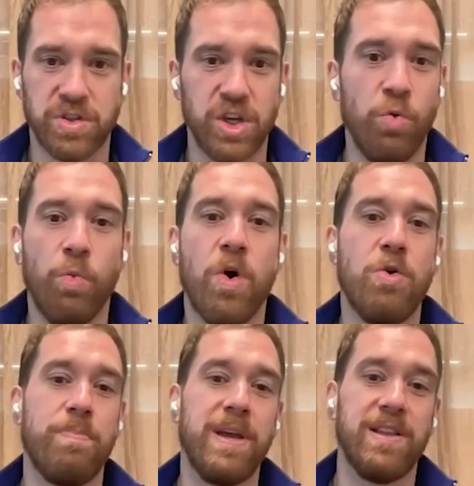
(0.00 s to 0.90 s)
So you
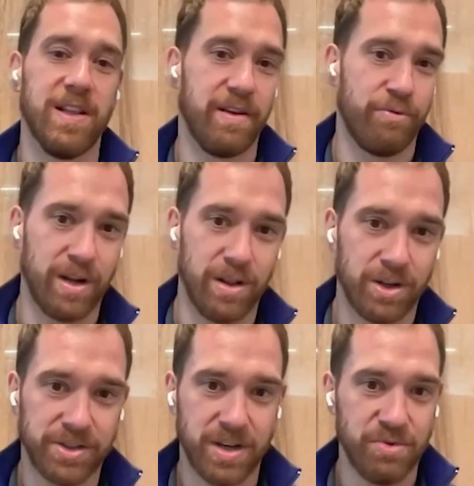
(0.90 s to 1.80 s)
won't be delivering
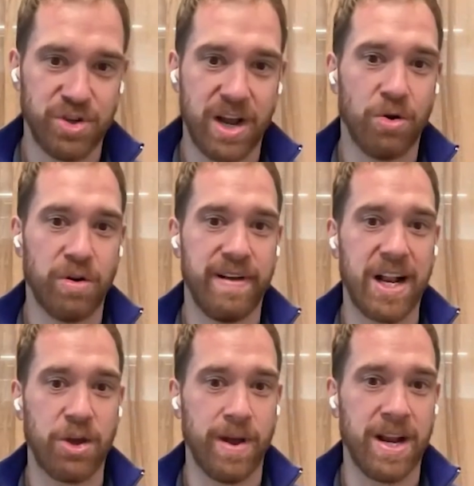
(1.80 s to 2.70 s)
long term shareholder
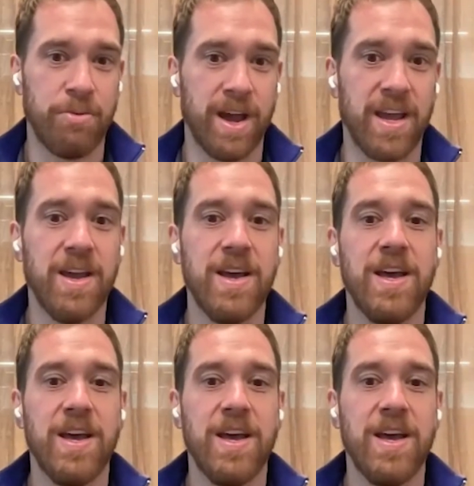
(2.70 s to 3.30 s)
value anyway.